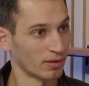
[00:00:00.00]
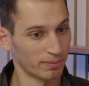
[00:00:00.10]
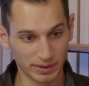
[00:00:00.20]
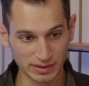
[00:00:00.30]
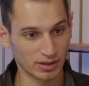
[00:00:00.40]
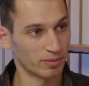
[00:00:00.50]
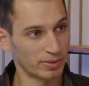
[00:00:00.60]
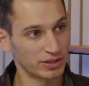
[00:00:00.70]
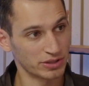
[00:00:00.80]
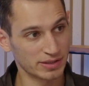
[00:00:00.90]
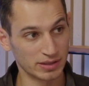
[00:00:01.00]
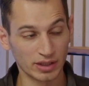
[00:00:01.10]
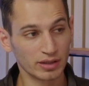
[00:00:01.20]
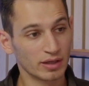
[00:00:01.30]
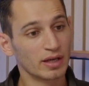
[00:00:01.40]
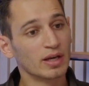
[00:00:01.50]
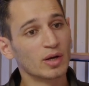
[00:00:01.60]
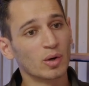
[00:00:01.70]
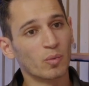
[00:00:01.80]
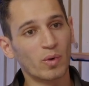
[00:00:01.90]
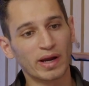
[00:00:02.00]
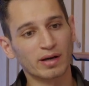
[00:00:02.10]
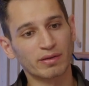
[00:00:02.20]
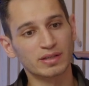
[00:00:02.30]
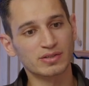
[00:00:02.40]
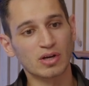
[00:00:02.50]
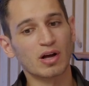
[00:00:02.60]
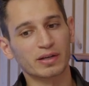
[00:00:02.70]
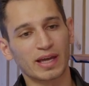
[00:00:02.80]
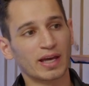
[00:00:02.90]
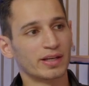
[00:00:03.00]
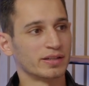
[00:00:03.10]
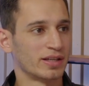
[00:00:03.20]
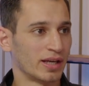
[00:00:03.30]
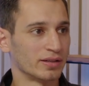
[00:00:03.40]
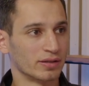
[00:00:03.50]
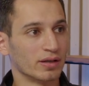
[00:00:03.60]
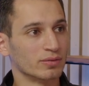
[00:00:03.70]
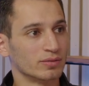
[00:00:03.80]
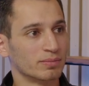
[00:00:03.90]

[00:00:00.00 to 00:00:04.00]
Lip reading: based on the patient's knee, where the saw can and can't go.